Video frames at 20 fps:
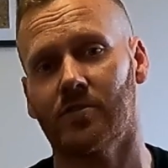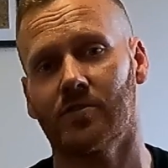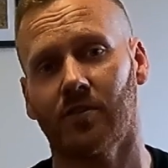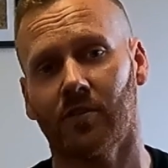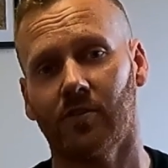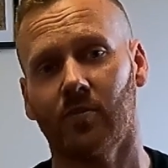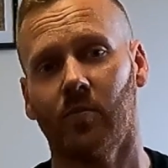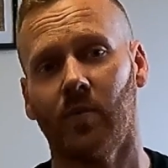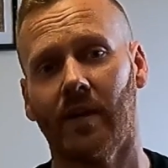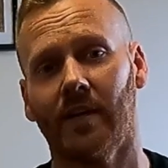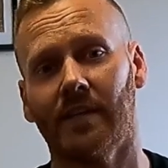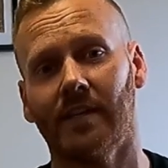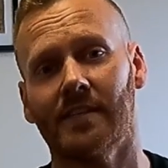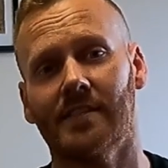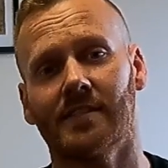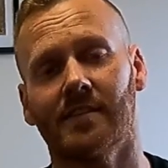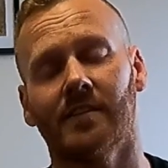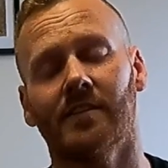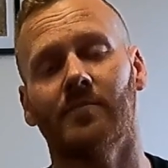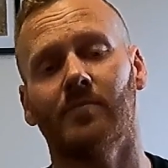So the one
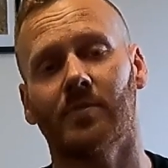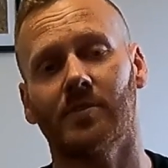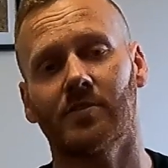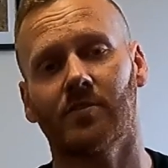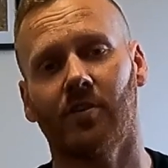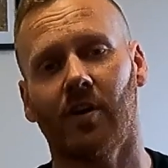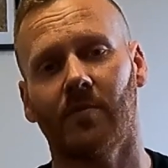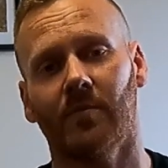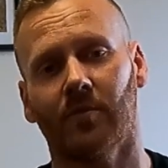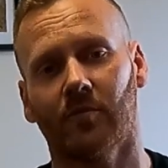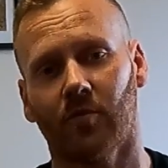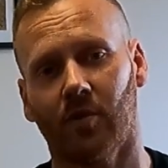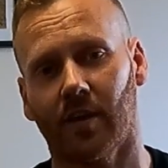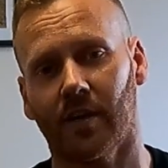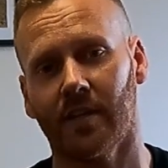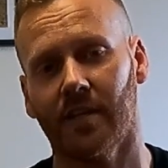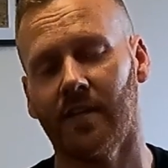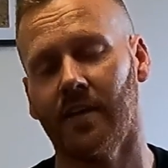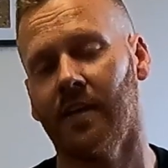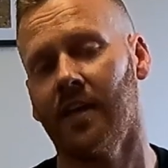listed beside me
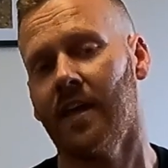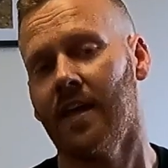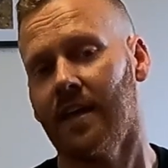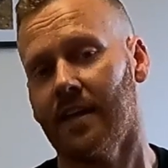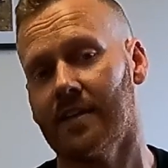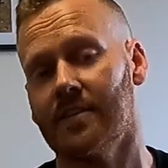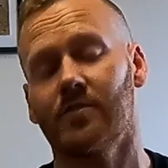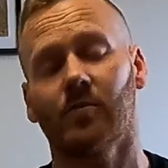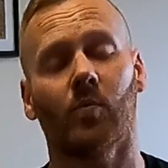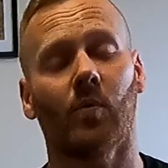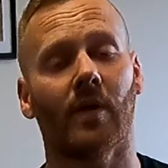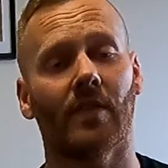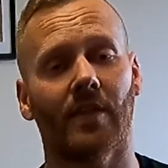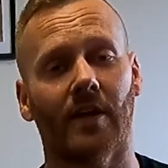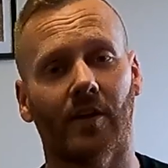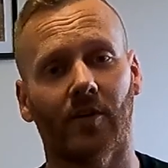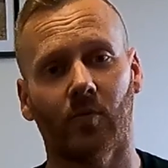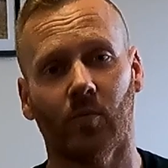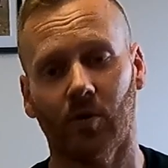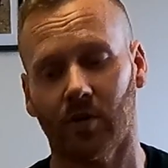right here is the one
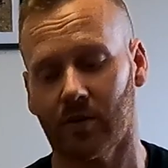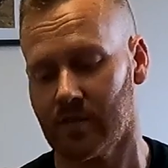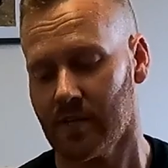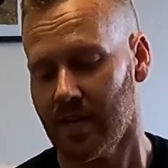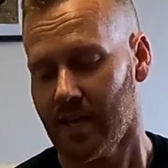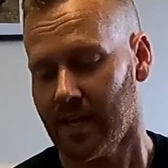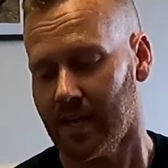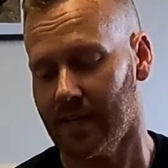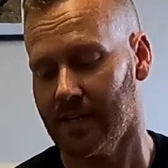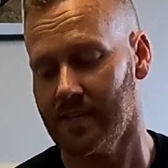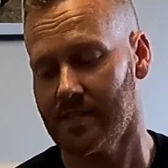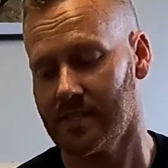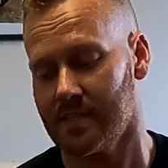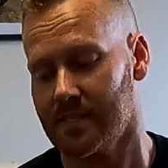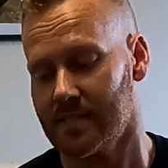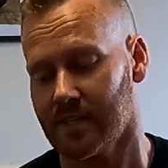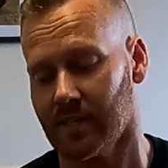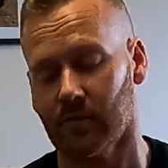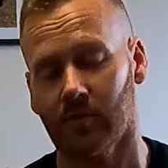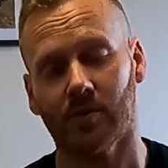that you want. It is
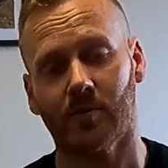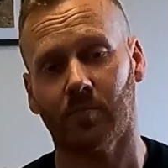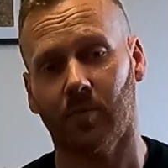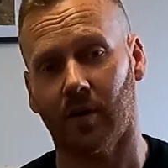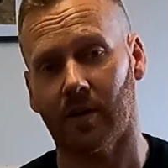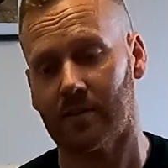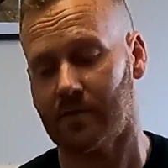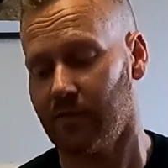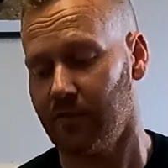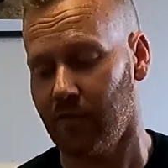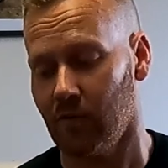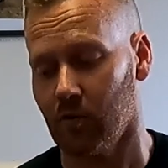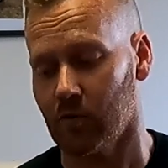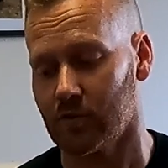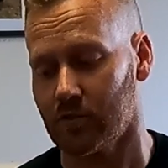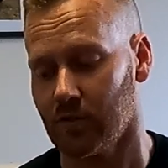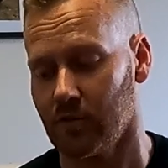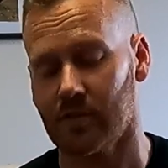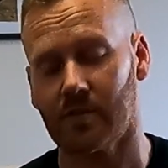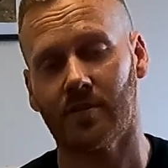distinguished by its 4
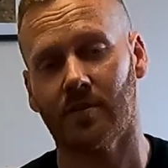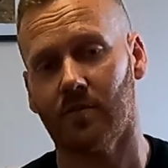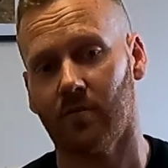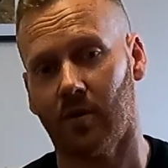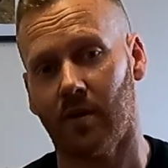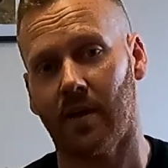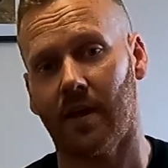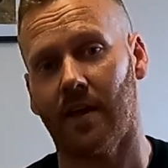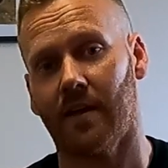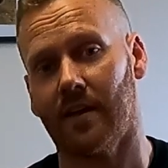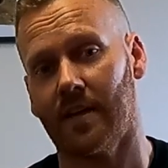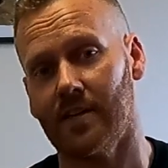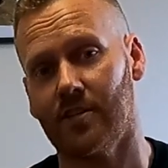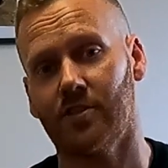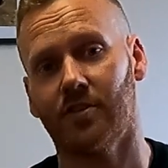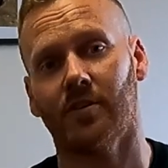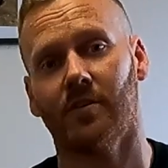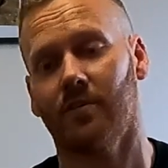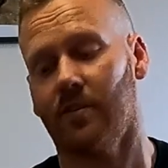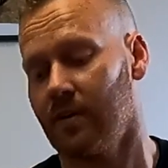dots.
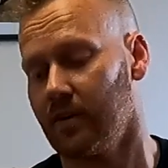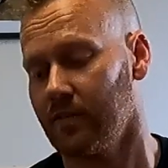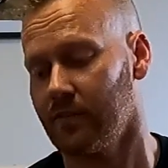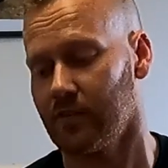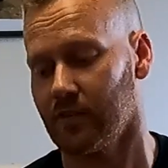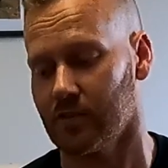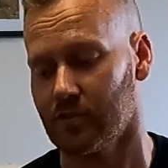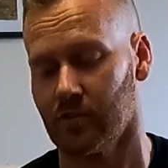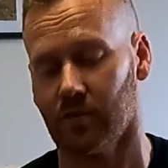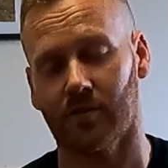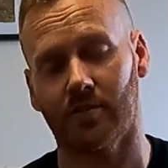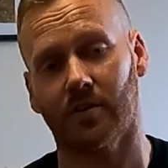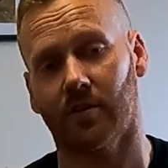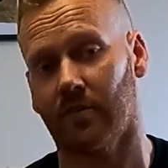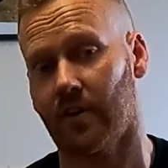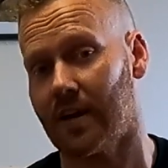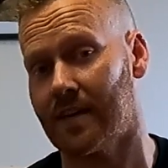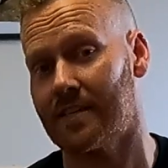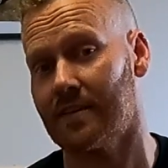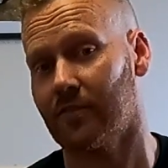Each of the dots
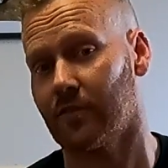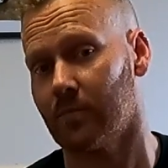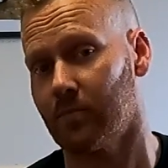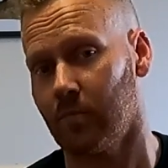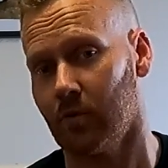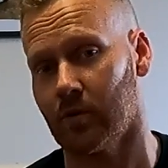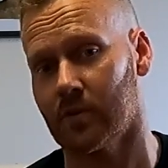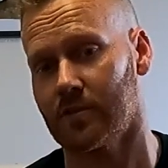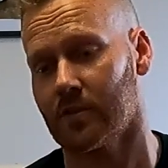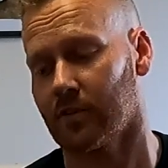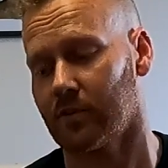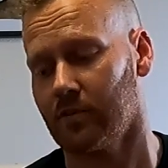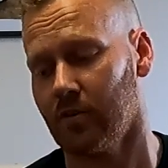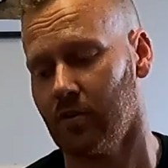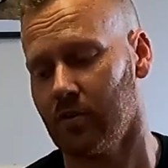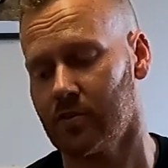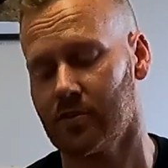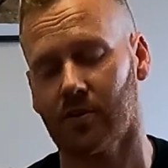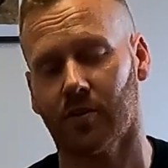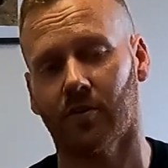are at different points of the
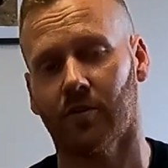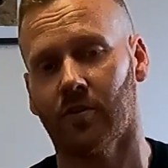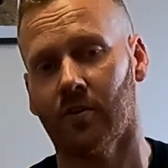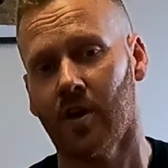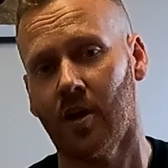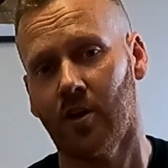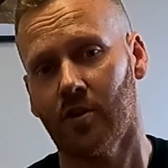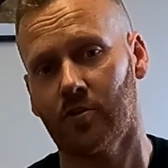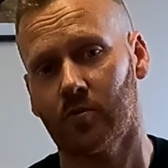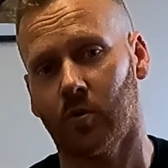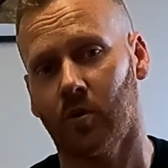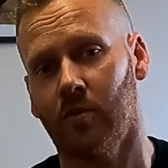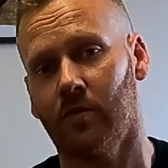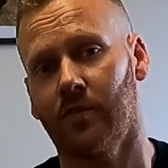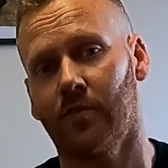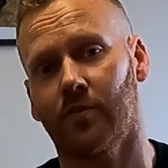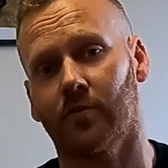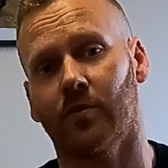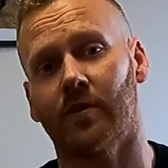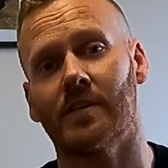clock, so
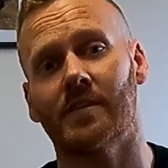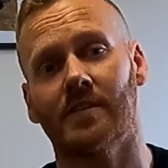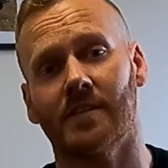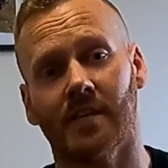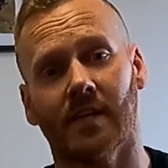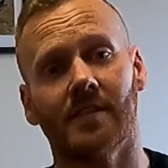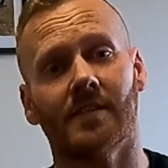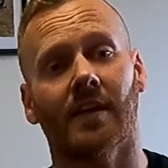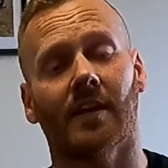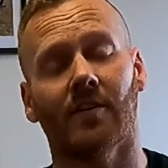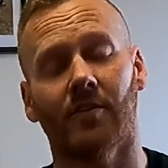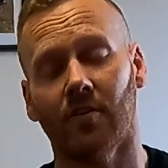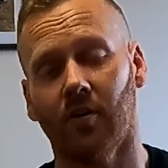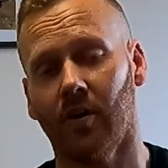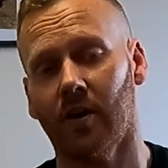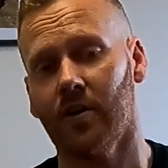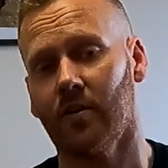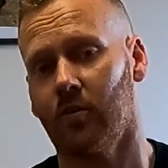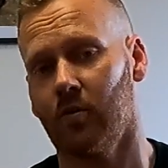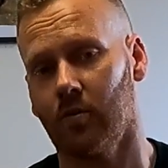12, 3, 6 and
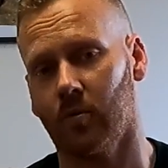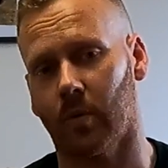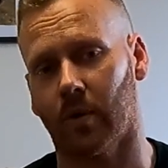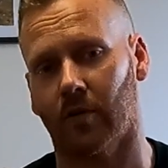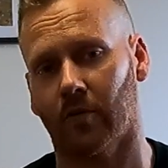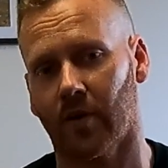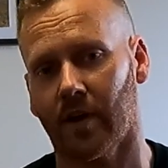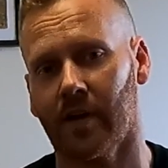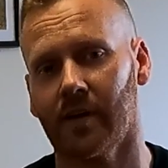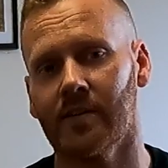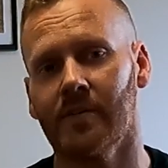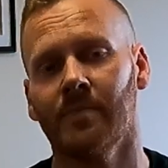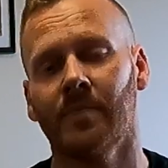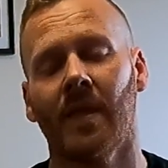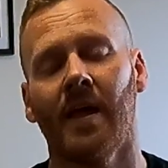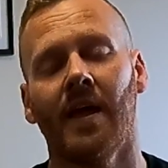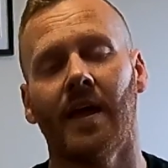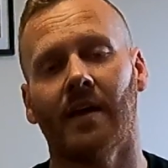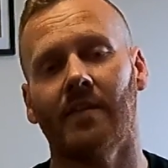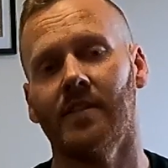9 all the way around,
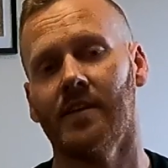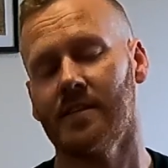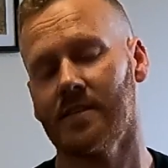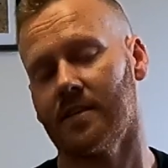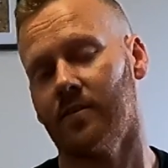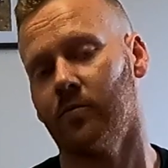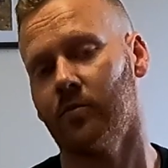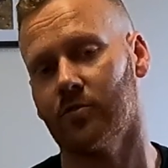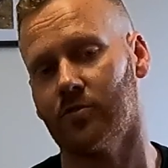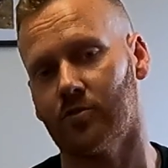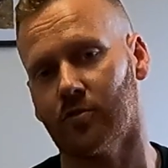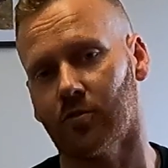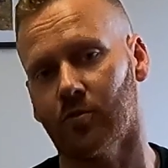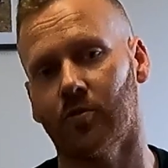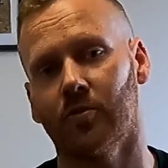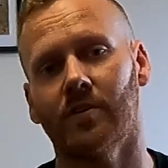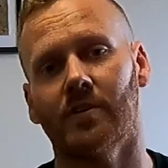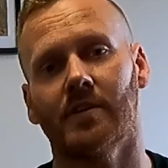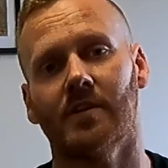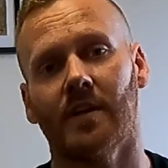and this will
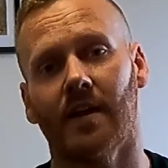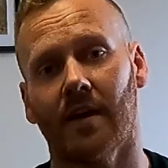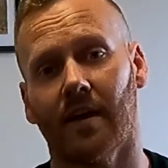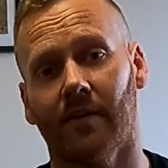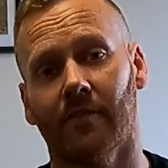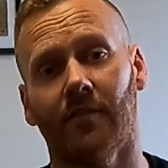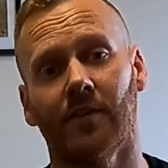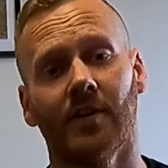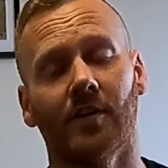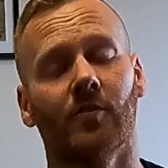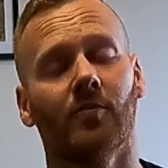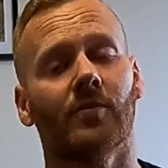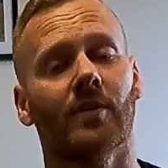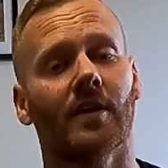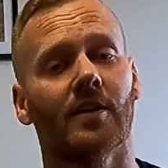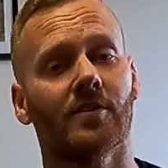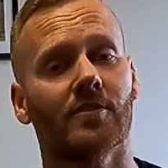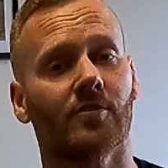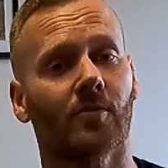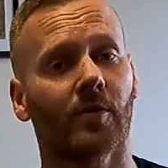do a vehicle
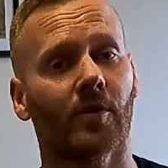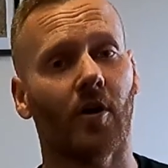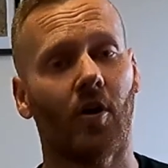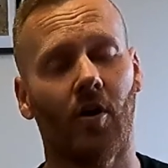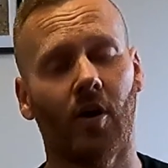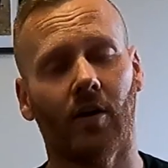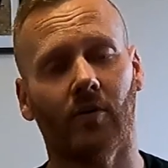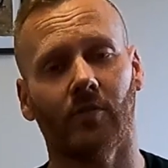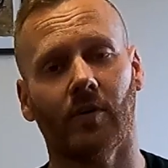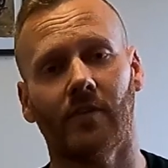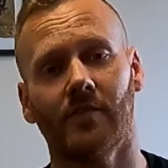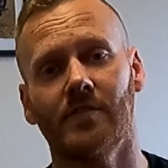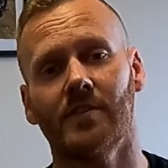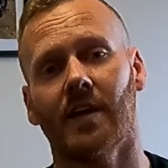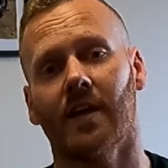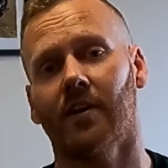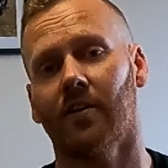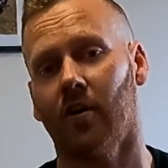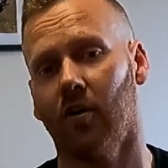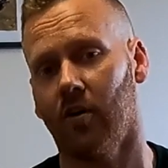that is doing high revs
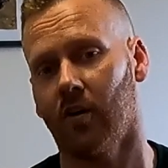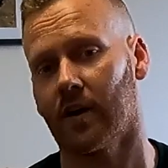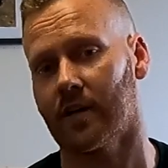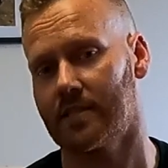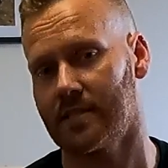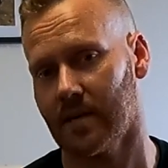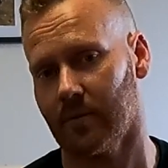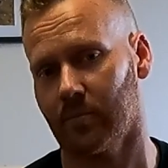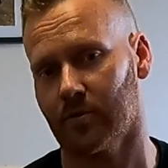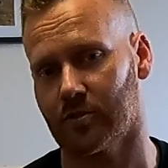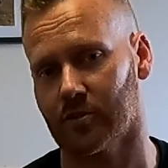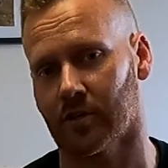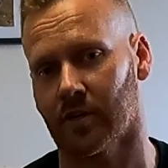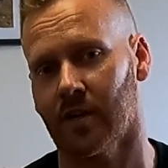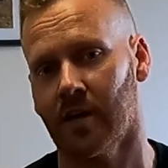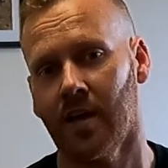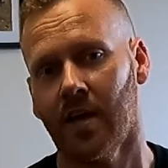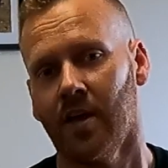and high temperature.